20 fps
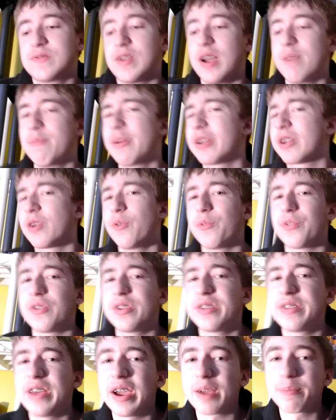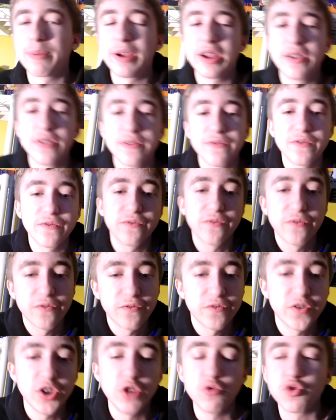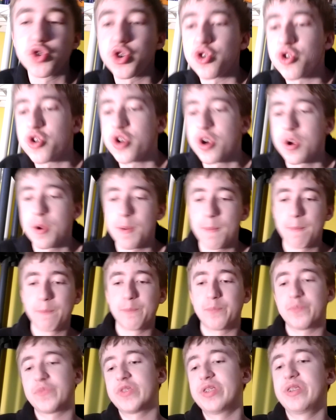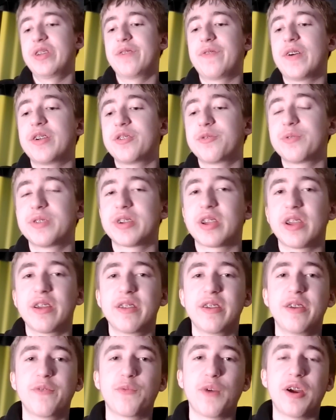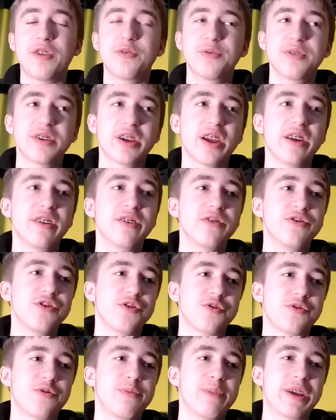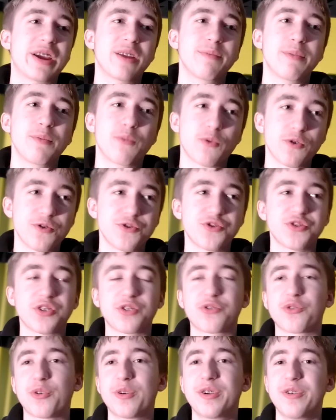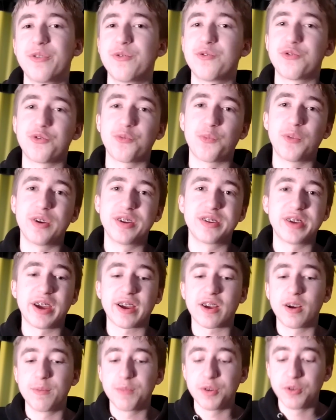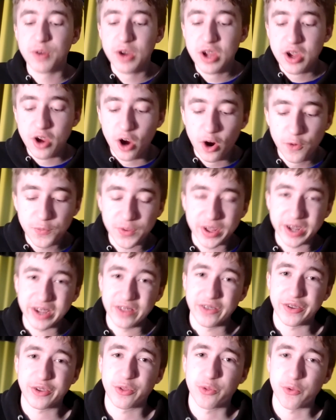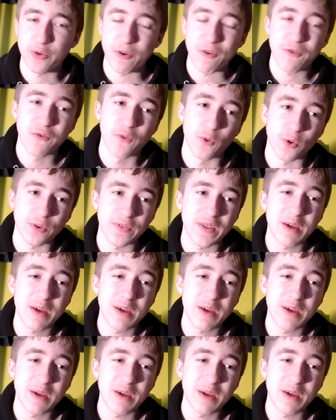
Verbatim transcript: I might go with an attack bay in the future if I do it again, if I do it again, just to make it a bit more interesting, so I know there's one attack combo. Hopefully I get like three or four.